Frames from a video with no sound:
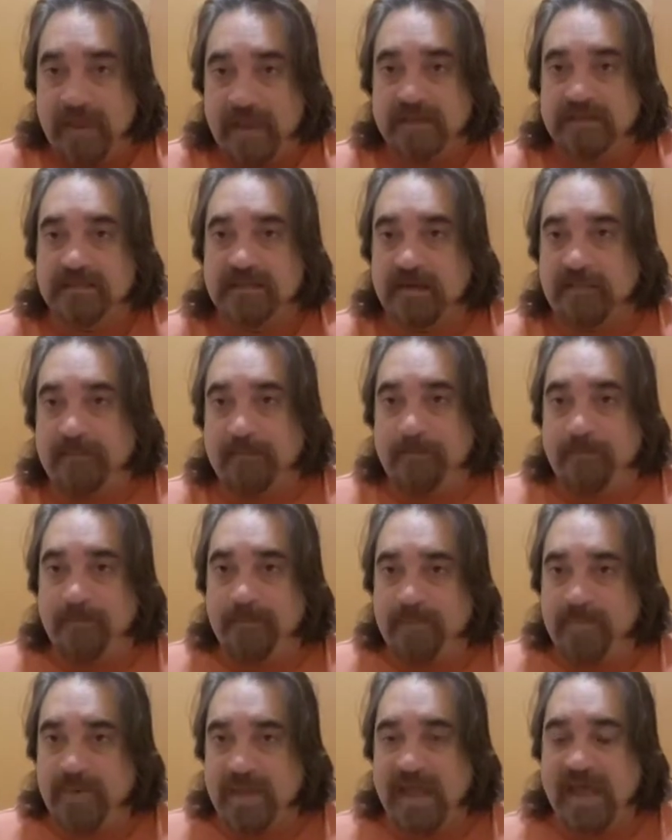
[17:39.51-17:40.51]
basic
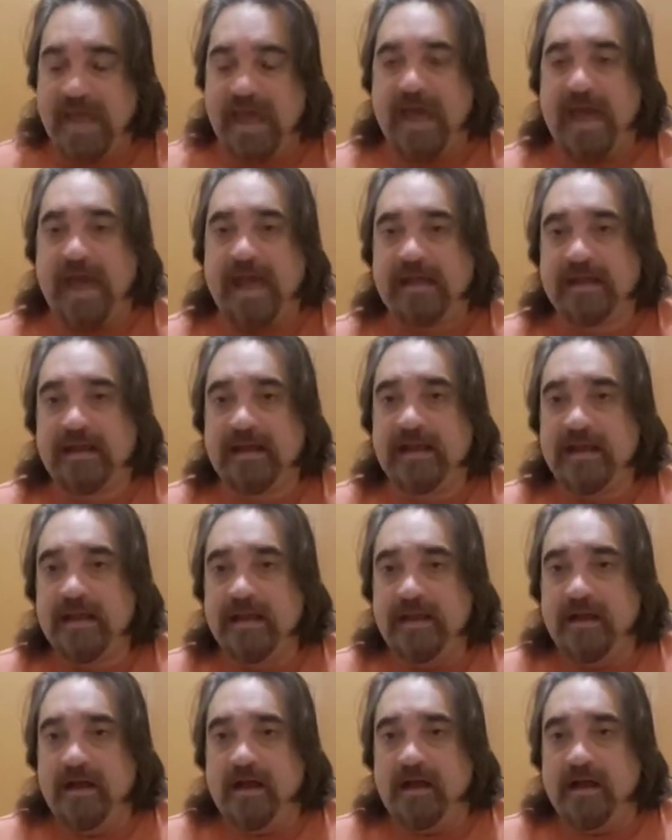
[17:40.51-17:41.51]
pack,
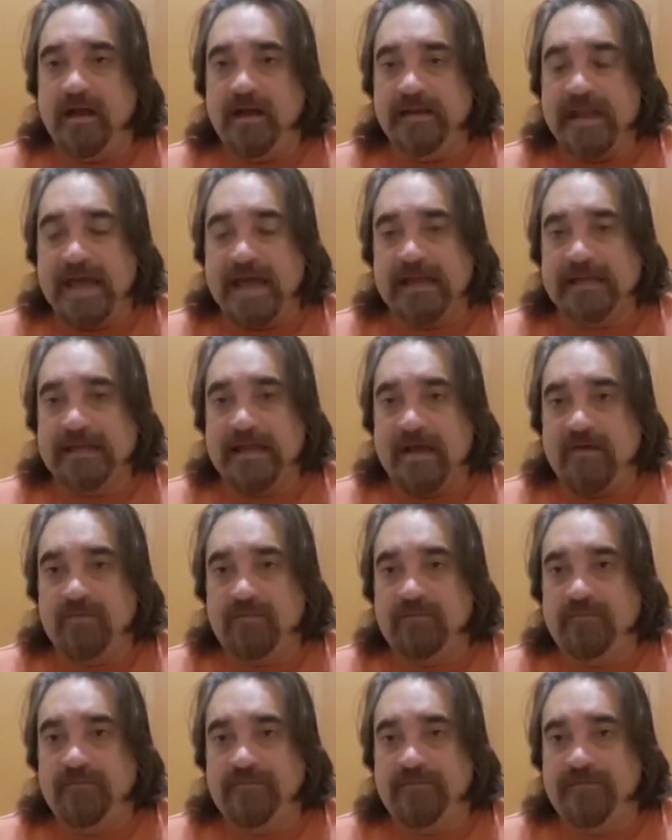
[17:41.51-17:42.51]
not
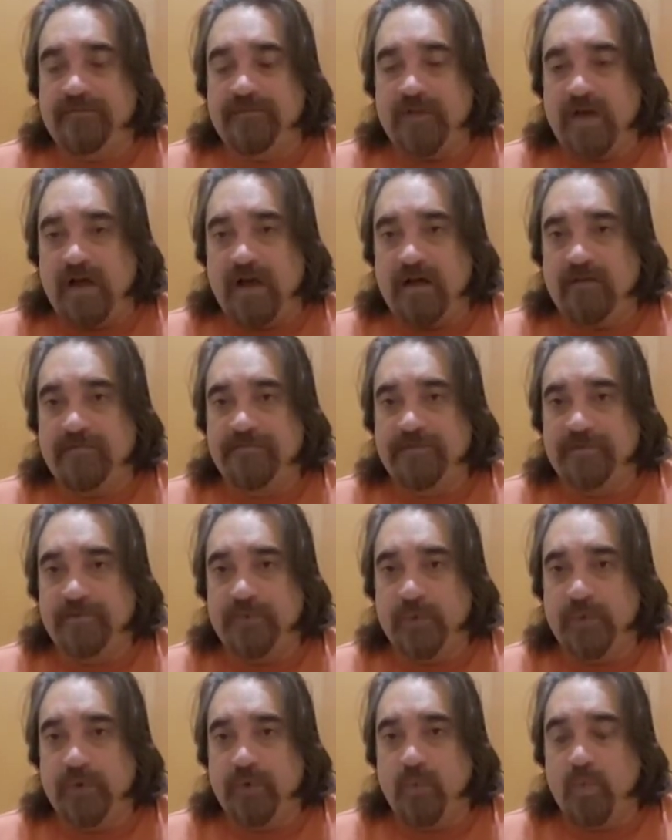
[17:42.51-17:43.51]
counting
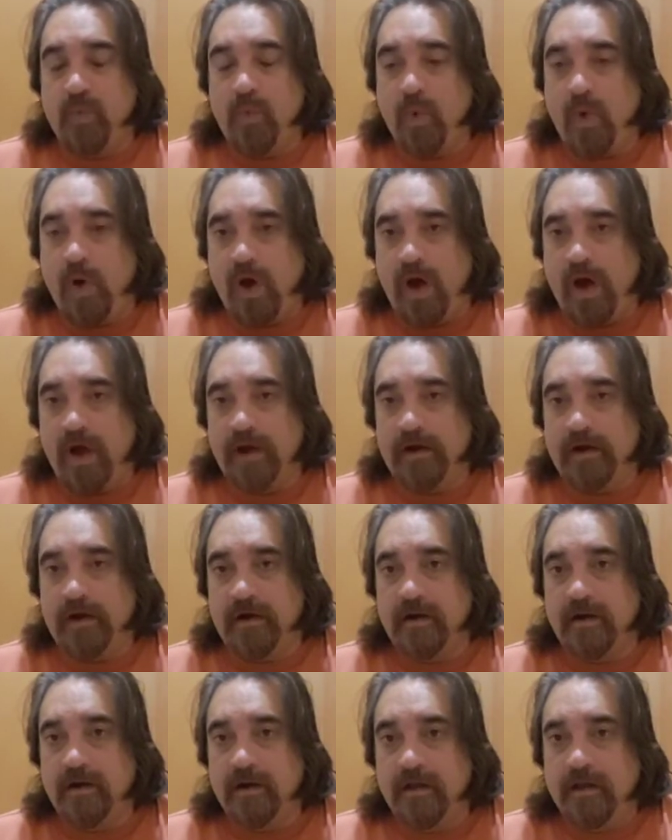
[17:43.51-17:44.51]
food and
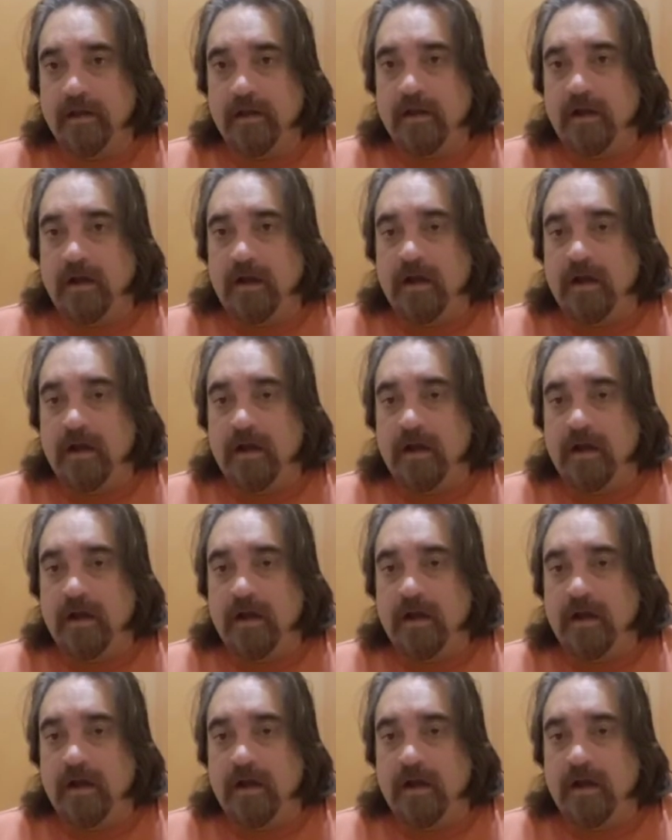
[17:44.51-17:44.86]
water.